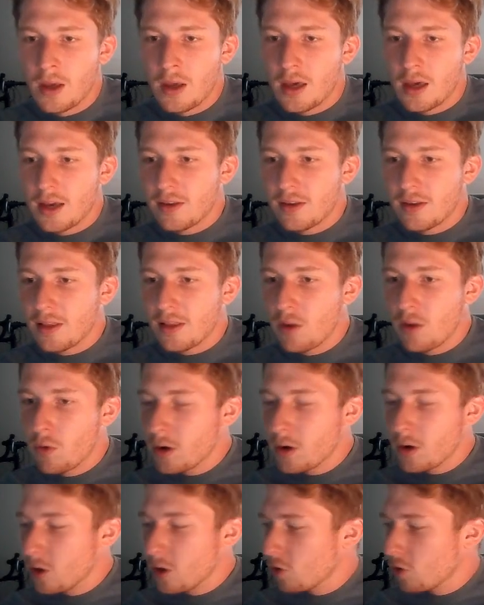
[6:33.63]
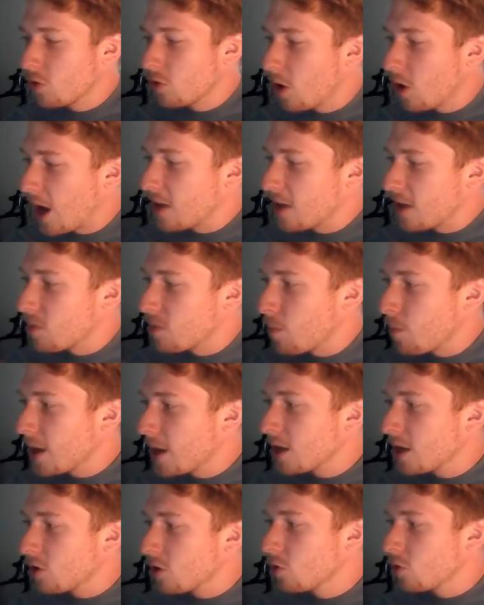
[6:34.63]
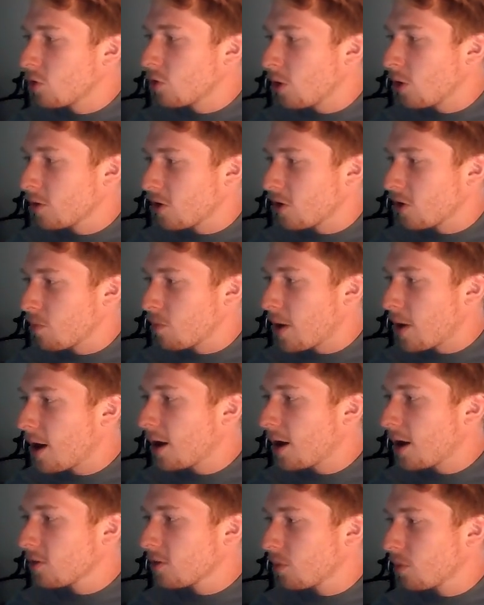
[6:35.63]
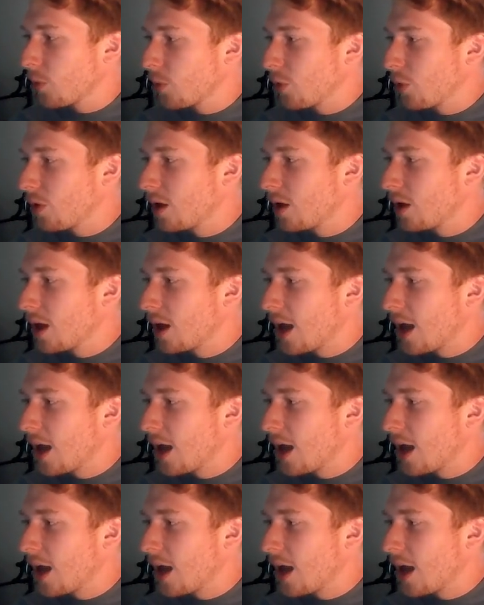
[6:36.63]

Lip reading: is that they want to use as many new cards as possible.